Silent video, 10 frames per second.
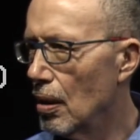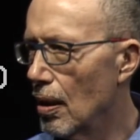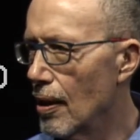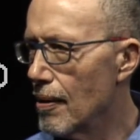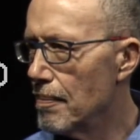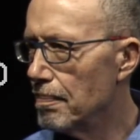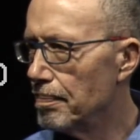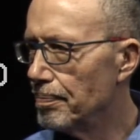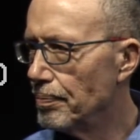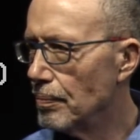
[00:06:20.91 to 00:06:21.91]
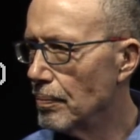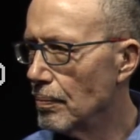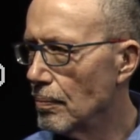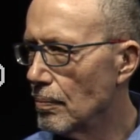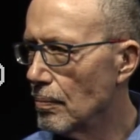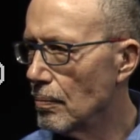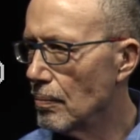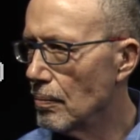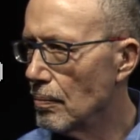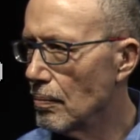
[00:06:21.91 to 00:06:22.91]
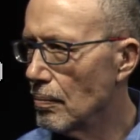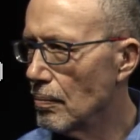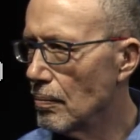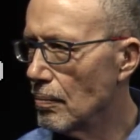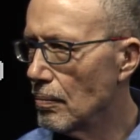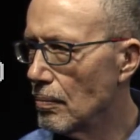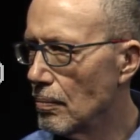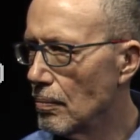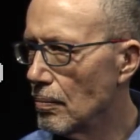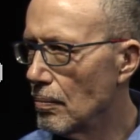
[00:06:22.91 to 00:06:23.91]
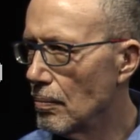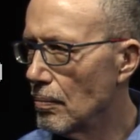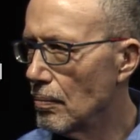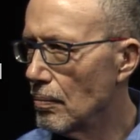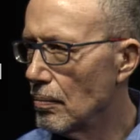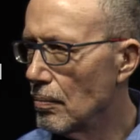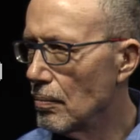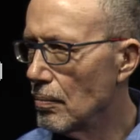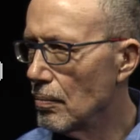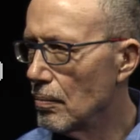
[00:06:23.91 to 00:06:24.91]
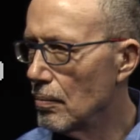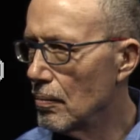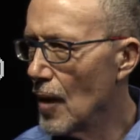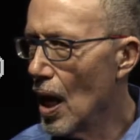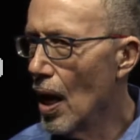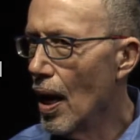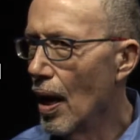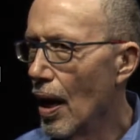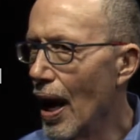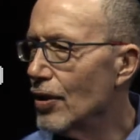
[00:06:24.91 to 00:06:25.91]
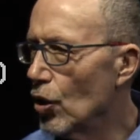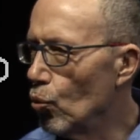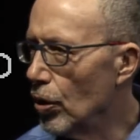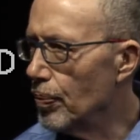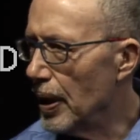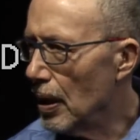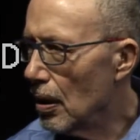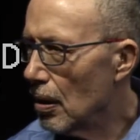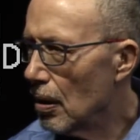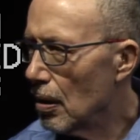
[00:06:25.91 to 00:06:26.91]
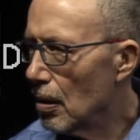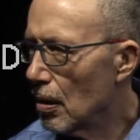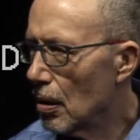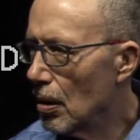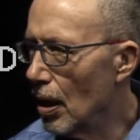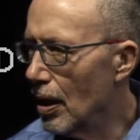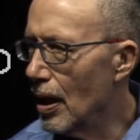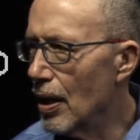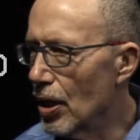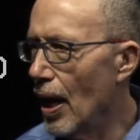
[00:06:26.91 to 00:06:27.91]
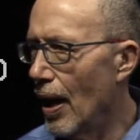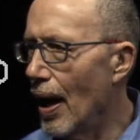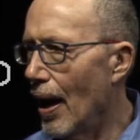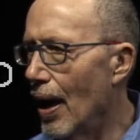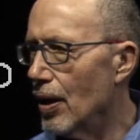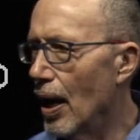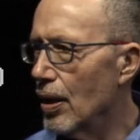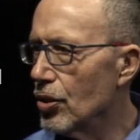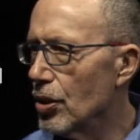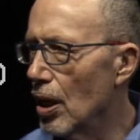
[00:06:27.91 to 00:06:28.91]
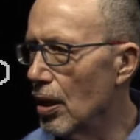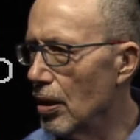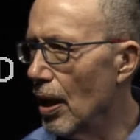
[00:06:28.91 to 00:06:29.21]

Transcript: Yes, we are. And it's a very chaotic time. I mean, it's not a coincidence. Exactly. It's related.